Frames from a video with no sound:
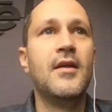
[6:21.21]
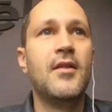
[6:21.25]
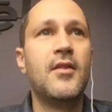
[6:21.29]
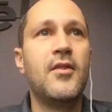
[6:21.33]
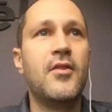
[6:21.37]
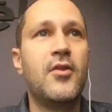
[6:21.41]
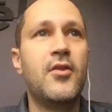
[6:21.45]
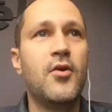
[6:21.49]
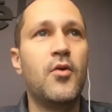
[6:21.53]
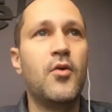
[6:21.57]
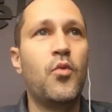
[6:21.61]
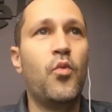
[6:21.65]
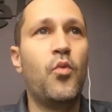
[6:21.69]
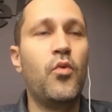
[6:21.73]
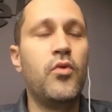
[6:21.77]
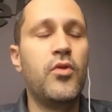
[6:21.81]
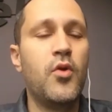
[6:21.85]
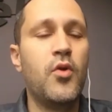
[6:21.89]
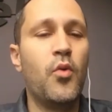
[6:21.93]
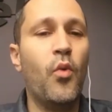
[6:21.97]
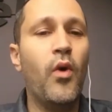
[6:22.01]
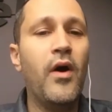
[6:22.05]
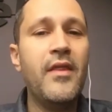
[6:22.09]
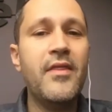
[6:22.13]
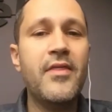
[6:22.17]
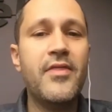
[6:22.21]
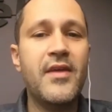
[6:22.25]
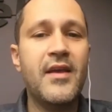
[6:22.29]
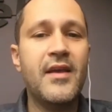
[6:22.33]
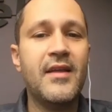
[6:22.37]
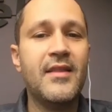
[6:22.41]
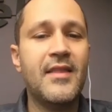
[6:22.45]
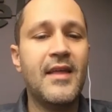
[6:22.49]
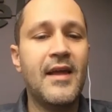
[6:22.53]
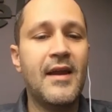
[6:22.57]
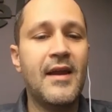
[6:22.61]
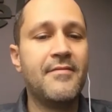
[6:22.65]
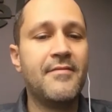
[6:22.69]
The one
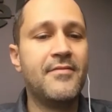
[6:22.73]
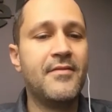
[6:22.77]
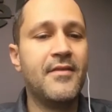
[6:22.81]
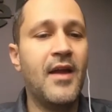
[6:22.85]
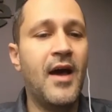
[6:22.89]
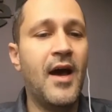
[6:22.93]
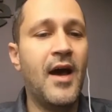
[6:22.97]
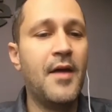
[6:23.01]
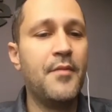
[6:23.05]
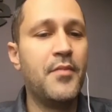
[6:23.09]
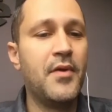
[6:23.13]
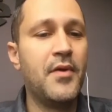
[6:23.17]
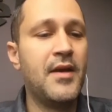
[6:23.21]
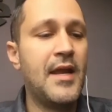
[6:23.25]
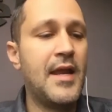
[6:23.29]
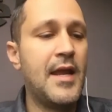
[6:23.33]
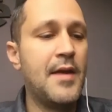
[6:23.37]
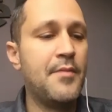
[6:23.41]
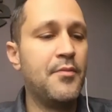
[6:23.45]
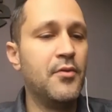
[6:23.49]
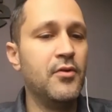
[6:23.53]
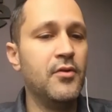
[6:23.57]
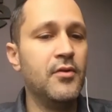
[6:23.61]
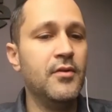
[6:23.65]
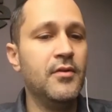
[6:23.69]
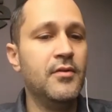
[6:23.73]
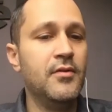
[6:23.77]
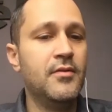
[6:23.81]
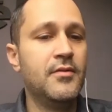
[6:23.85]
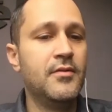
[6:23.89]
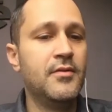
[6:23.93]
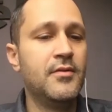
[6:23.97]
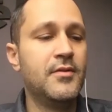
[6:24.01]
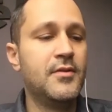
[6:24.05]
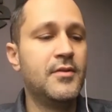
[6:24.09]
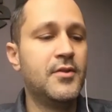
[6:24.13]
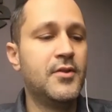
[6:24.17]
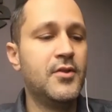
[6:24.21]
thing that I've not been able
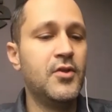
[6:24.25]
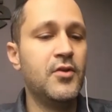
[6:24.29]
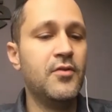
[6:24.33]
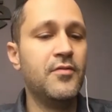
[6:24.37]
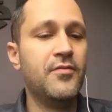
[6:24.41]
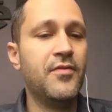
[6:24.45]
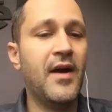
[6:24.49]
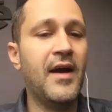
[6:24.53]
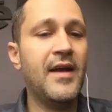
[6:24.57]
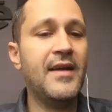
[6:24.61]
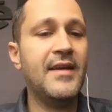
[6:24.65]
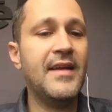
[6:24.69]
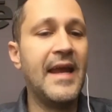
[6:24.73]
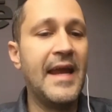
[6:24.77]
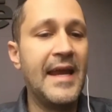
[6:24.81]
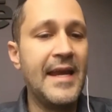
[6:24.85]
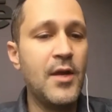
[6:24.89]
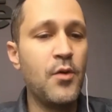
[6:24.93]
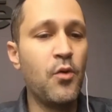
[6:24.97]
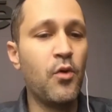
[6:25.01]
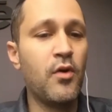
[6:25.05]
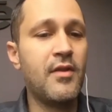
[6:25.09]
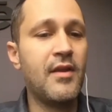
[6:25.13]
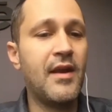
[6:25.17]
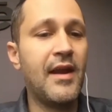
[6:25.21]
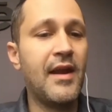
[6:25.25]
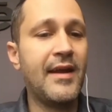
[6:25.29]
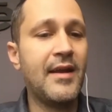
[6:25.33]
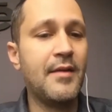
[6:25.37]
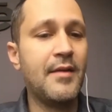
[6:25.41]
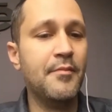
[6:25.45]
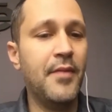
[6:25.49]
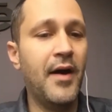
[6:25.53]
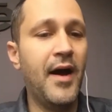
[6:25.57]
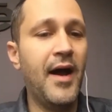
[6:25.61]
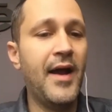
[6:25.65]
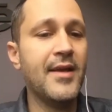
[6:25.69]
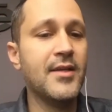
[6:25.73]
to find anywhere that I can
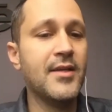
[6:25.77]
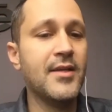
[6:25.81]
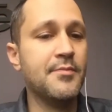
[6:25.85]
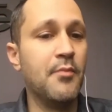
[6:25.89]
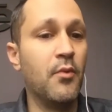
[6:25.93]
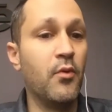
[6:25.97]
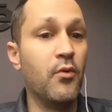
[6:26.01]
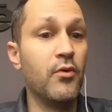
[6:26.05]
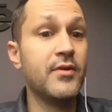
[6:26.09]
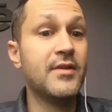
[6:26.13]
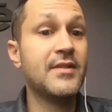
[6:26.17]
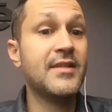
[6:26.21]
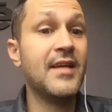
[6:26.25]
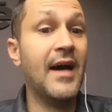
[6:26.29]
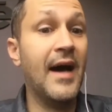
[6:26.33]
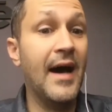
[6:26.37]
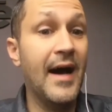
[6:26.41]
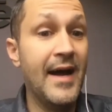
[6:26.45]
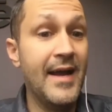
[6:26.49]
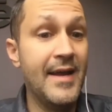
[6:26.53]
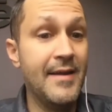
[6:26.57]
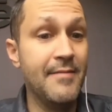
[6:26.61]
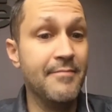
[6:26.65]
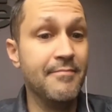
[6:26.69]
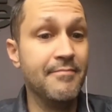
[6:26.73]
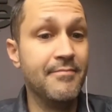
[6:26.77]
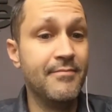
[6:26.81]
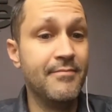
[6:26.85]
buy is more time.